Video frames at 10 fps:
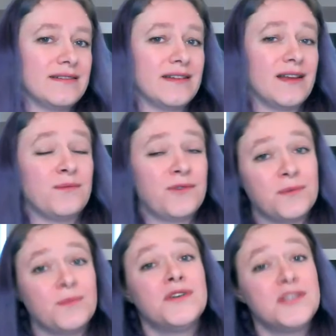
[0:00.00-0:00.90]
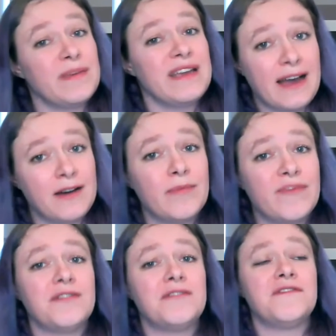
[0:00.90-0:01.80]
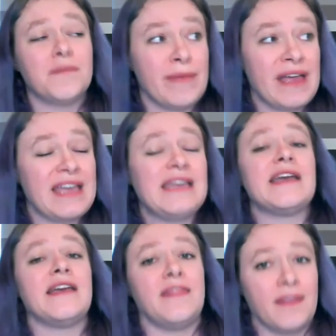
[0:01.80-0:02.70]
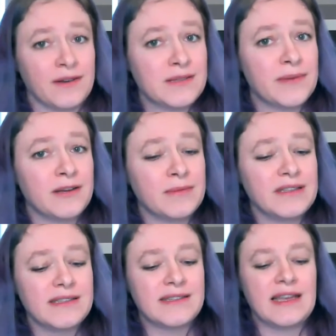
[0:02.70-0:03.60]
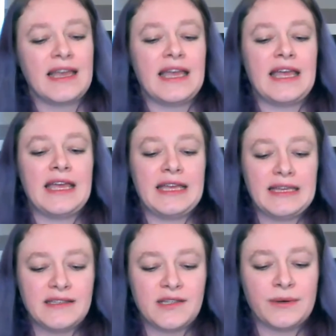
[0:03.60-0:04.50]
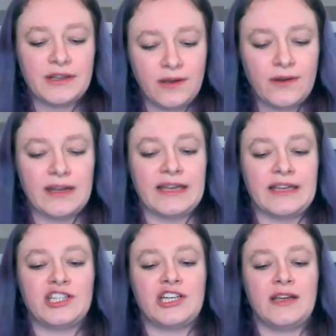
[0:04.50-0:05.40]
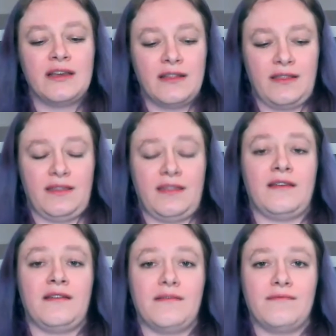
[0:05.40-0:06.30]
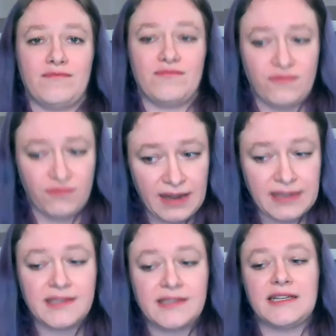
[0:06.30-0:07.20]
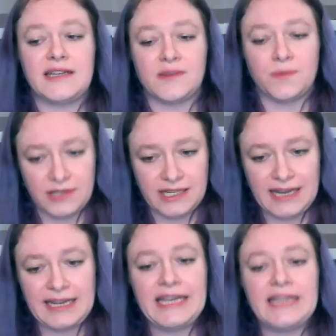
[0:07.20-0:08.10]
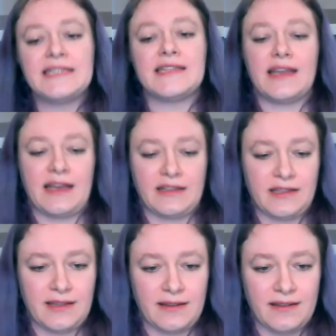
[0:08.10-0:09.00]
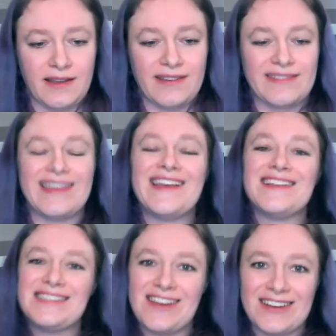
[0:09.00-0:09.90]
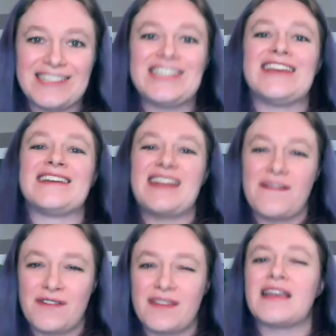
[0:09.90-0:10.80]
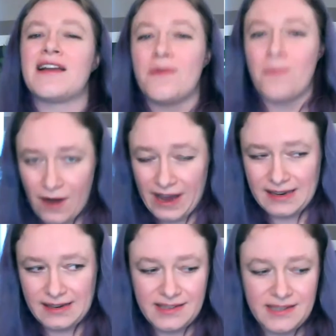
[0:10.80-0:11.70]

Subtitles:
And what would be helpful for me in those moments is to acknowledge that rest is what I need, and the tidying and everything can wait.